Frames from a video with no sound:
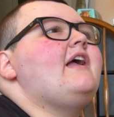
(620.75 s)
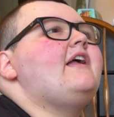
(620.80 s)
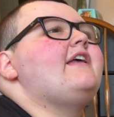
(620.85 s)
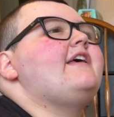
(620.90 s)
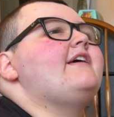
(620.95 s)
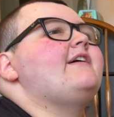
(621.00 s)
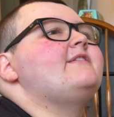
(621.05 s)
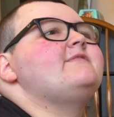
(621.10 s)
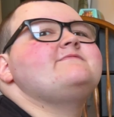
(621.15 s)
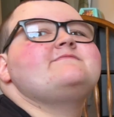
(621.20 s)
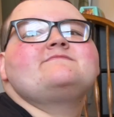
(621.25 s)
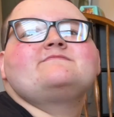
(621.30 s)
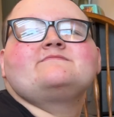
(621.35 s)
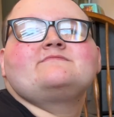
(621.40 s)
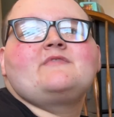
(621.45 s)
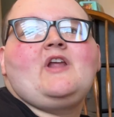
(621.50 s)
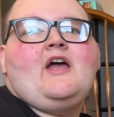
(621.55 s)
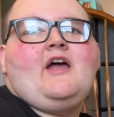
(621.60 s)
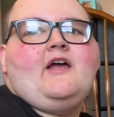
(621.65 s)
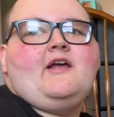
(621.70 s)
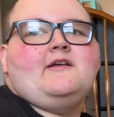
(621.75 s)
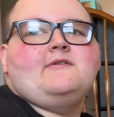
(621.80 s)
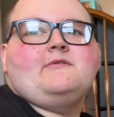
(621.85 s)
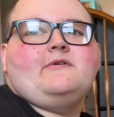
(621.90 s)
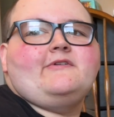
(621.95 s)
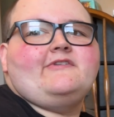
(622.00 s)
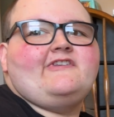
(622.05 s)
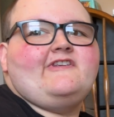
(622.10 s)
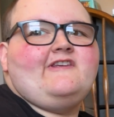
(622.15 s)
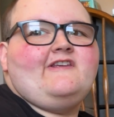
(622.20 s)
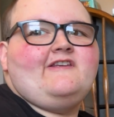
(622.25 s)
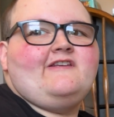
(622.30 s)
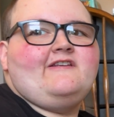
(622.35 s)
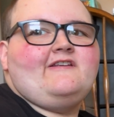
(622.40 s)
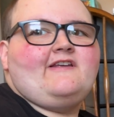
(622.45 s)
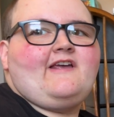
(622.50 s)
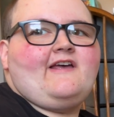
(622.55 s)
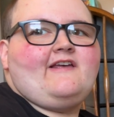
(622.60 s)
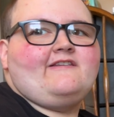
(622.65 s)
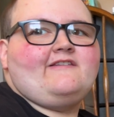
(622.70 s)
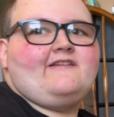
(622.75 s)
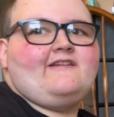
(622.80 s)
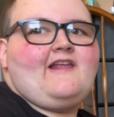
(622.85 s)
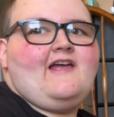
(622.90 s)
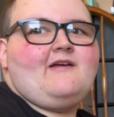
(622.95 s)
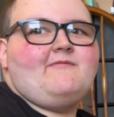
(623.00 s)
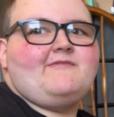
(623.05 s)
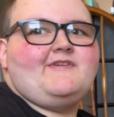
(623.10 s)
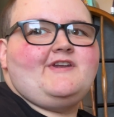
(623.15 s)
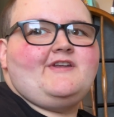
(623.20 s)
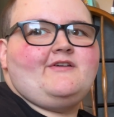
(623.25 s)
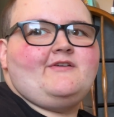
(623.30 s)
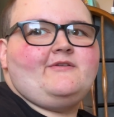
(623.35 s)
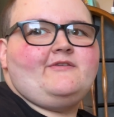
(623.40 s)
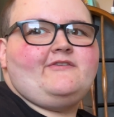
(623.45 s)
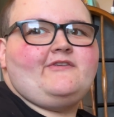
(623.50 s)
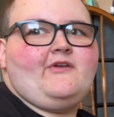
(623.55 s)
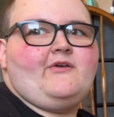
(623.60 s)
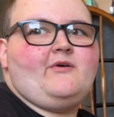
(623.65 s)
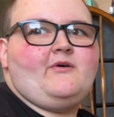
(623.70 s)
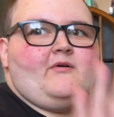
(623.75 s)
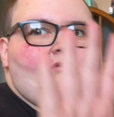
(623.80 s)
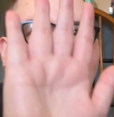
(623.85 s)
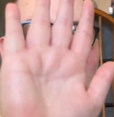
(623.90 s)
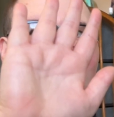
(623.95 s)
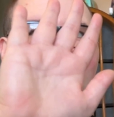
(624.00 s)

Yeah. And we'll see you guys in that video. So,